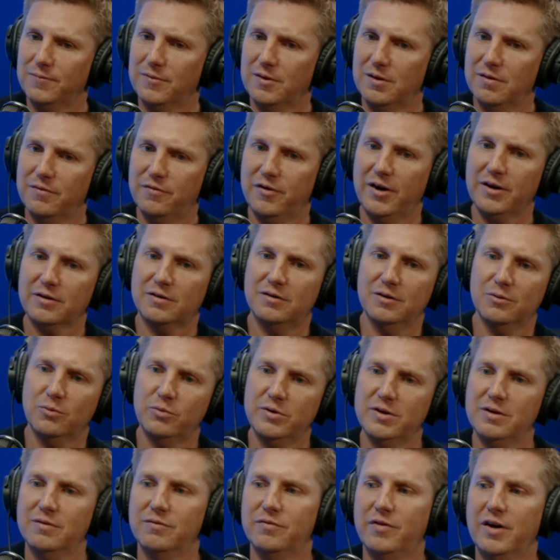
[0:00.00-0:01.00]
the fact that
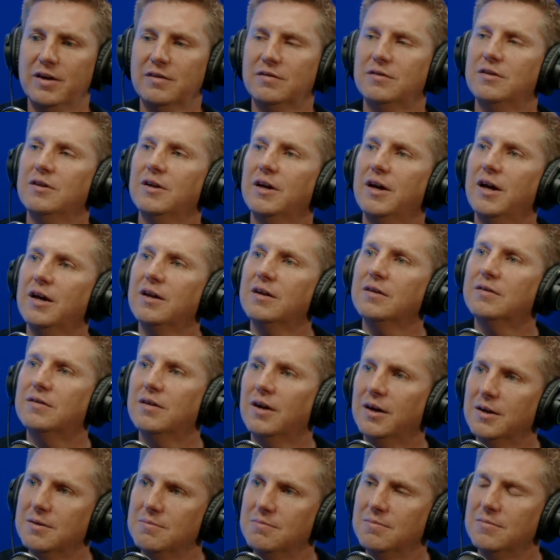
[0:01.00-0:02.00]
we invested ahead of
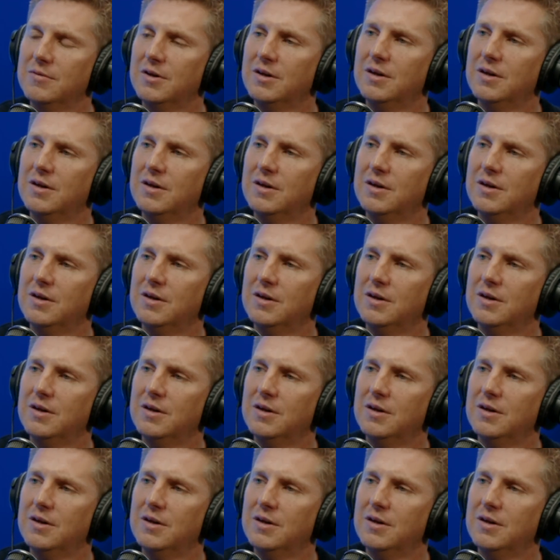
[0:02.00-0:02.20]
time